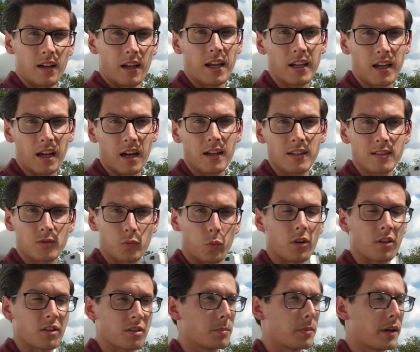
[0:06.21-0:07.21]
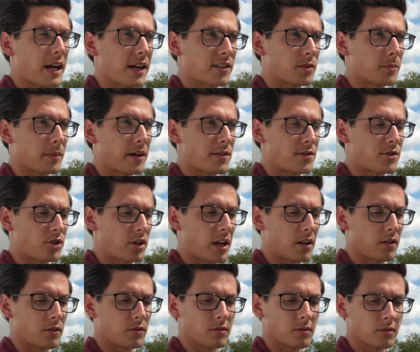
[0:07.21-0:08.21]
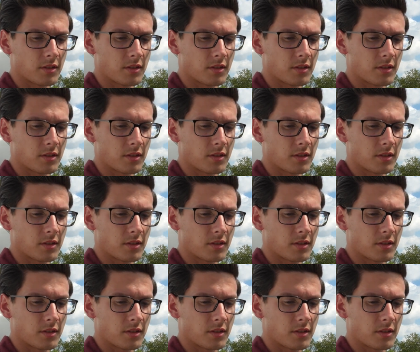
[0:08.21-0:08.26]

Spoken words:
guys, welcome back to my channel.